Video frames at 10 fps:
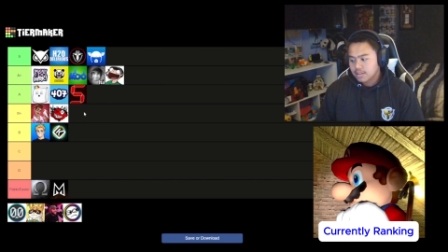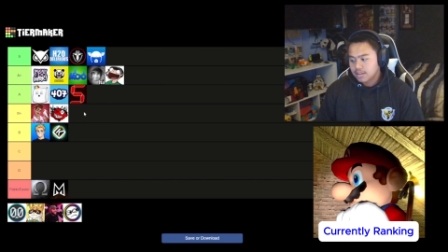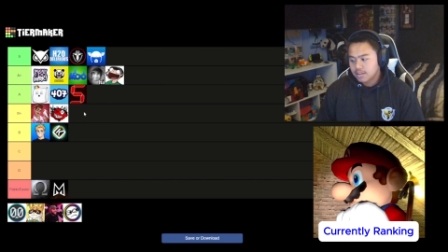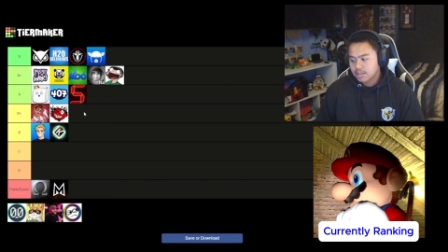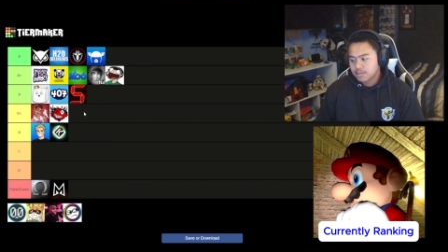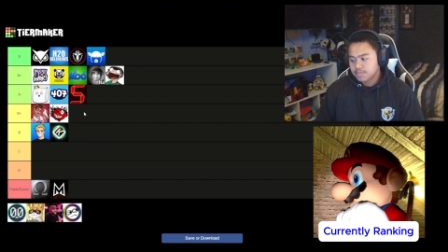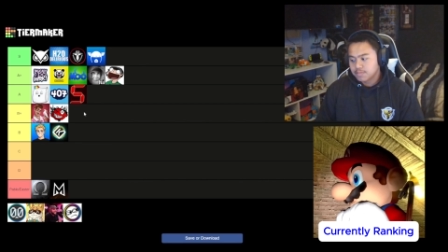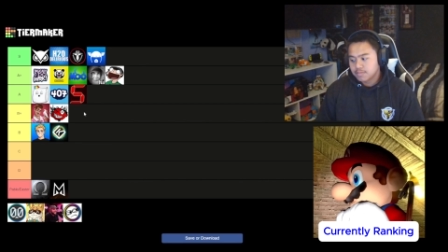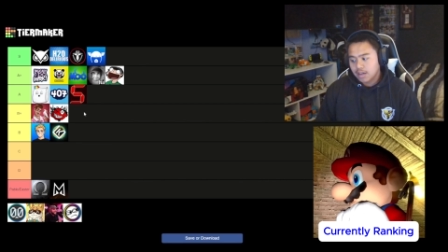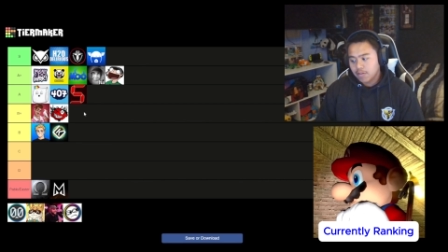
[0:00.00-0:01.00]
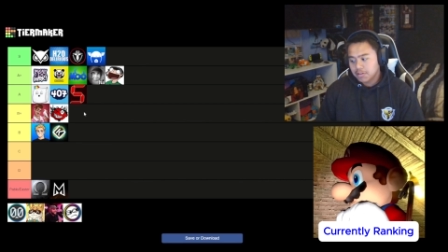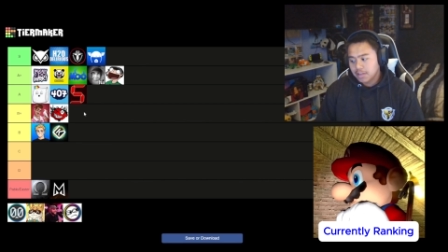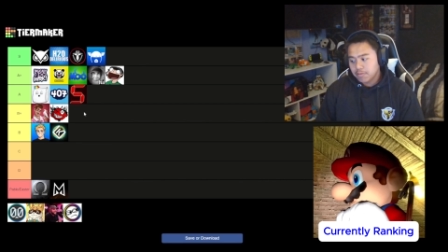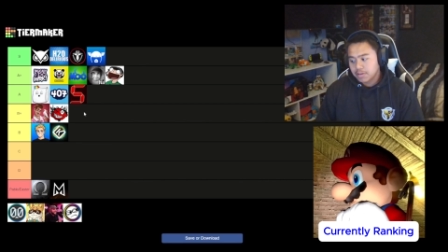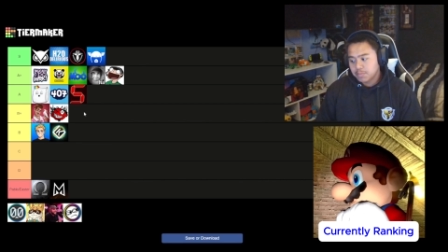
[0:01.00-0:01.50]
Um, I won't lie,
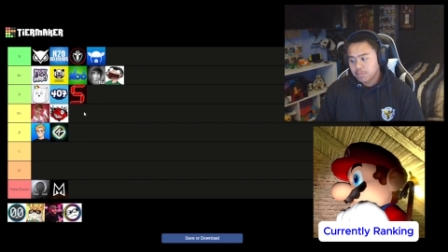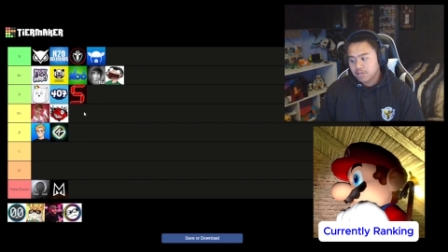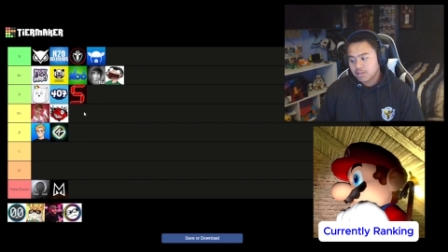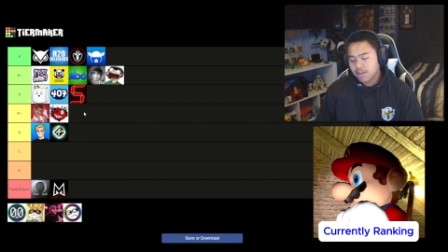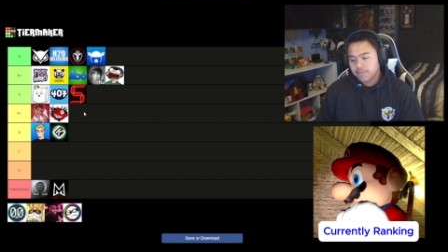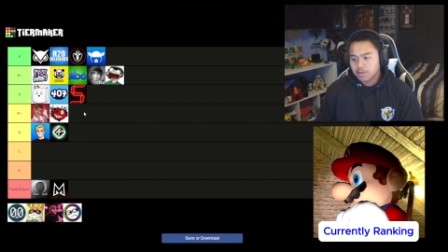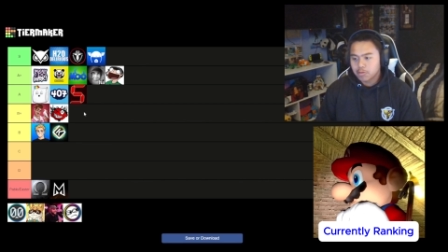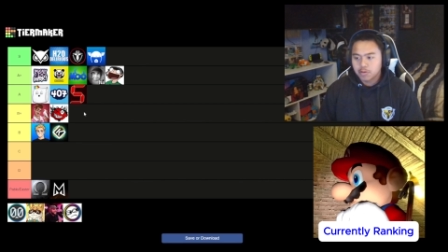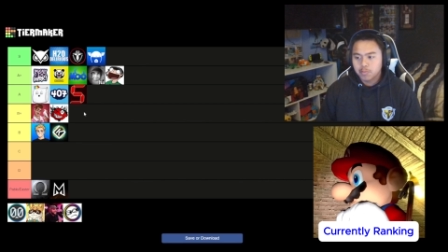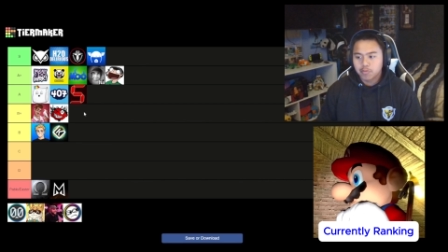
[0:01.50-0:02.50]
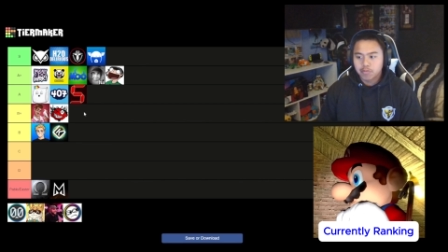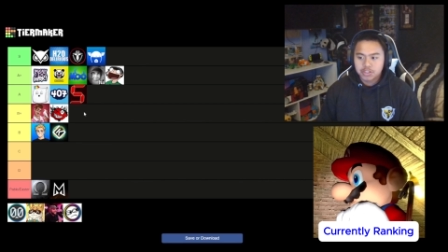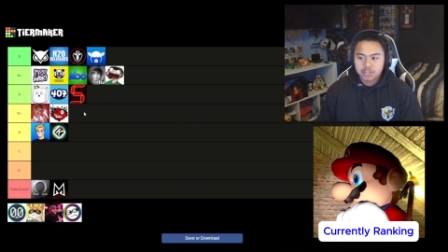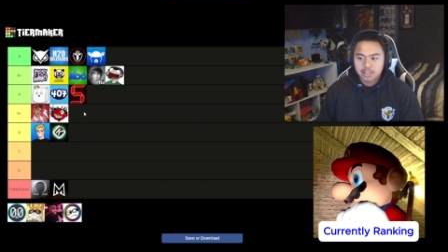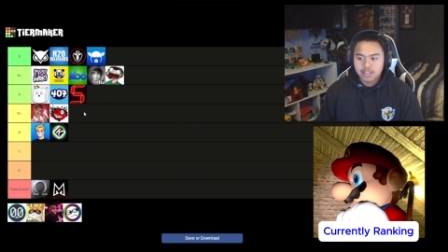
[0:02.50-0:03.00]
when he broke off from the group
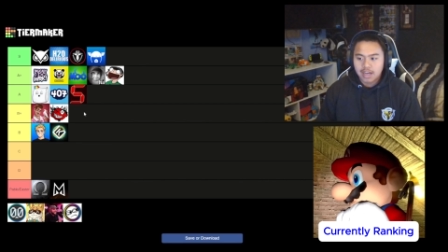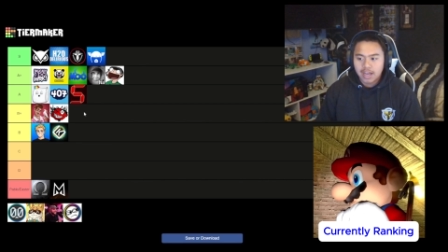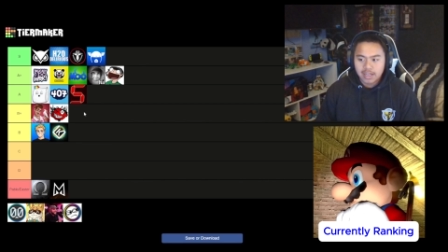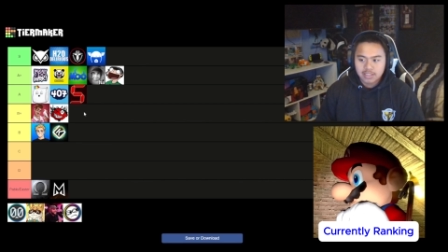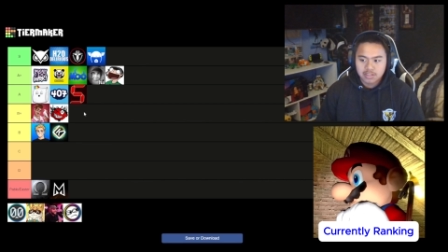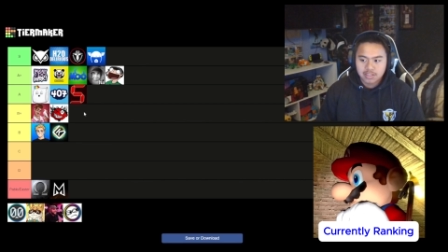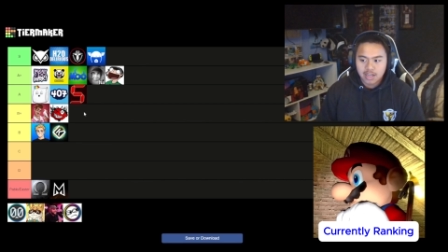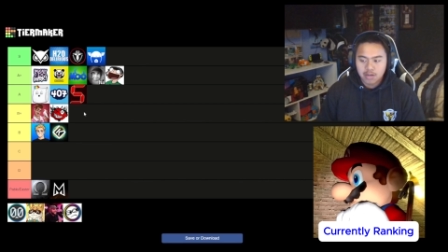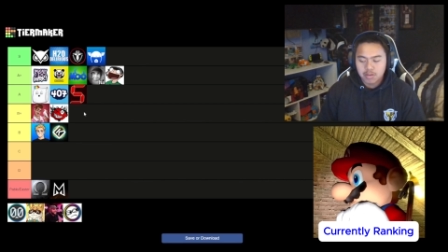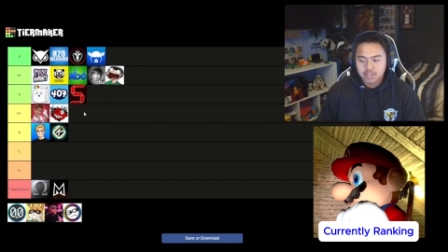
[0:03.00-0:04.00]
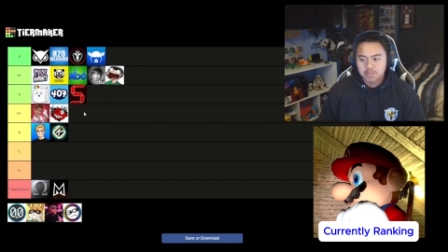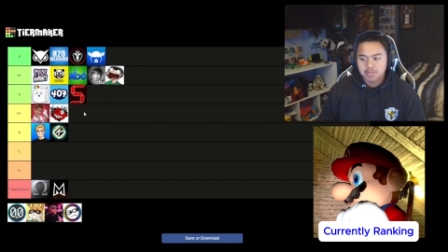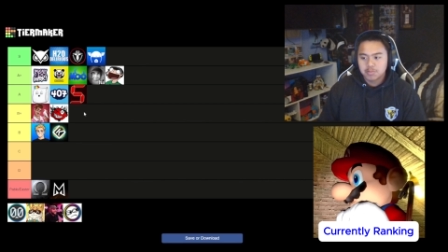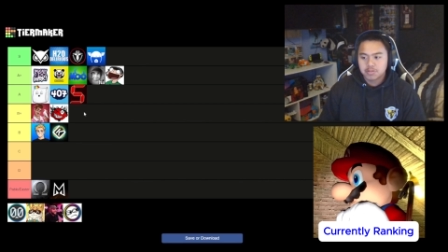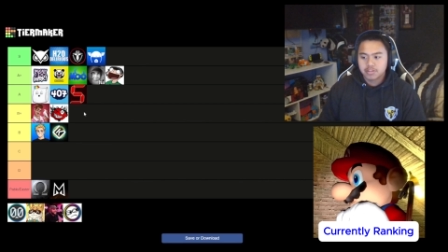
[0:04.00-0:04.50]
originally, I actually kind of watched his
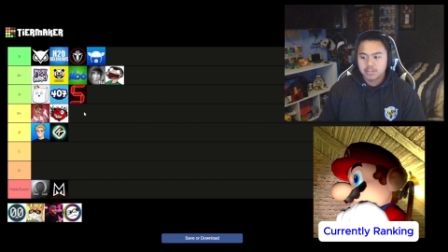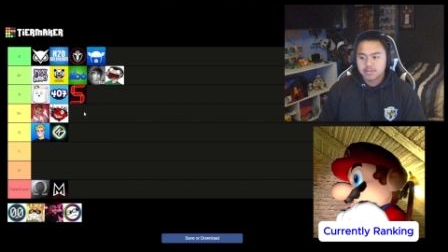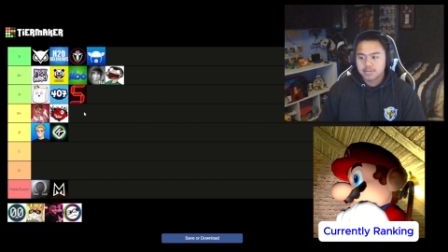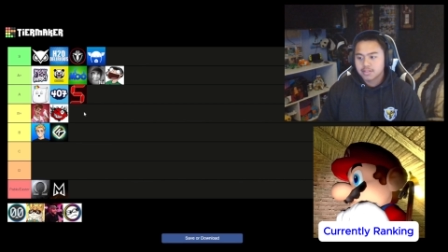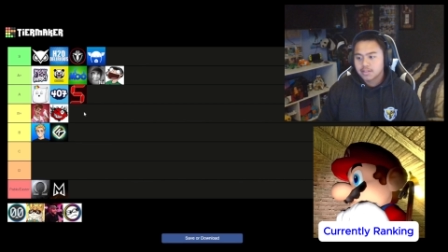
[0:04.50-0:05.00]
meme streams.